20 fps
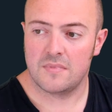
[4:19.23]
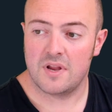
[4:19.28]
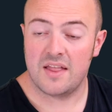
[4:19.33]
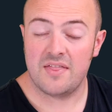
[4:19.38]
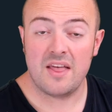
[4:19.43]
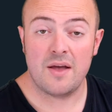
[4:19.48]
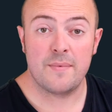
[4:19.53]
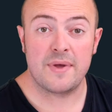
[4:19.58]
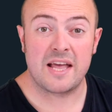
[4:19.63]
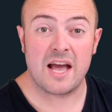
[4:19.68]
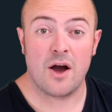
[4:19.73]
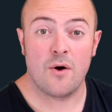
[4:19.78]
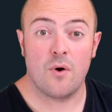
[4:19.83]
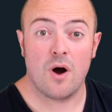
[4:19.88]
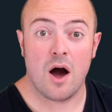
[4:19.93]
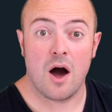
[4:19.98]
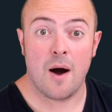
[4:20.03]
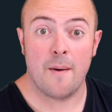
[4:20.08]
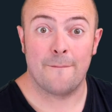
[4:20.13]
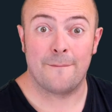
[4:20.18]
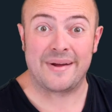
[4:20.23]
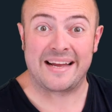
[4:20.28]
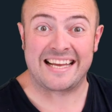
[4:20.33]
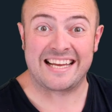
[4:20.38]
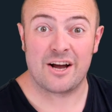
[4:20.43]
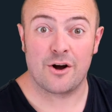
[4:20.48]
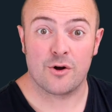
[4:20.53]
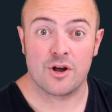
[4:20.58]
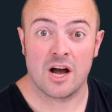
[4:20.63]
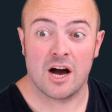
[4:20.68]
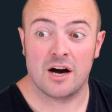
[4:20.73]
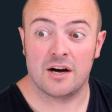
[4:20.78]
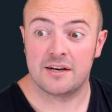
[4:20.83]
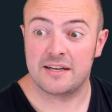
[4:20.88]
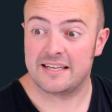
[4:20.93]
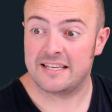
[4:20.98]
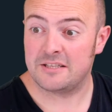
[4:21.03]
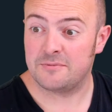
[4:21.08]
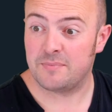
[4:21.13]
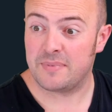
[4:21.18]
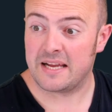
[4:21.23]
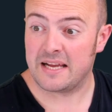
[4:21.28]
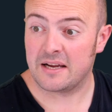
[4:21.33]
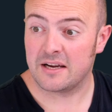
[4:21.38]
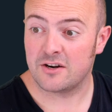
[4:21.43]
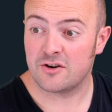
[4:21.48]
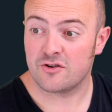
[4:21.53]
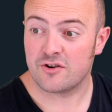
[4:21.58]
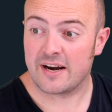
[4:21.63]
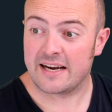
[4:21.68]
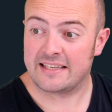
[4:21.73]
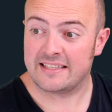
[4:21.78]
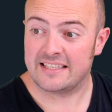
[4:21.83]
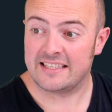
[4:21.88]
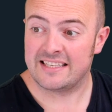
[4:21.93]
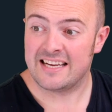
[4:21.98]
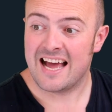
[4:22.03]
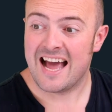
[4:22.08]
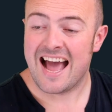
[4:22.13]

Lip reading: There we go. Our bingo card is being created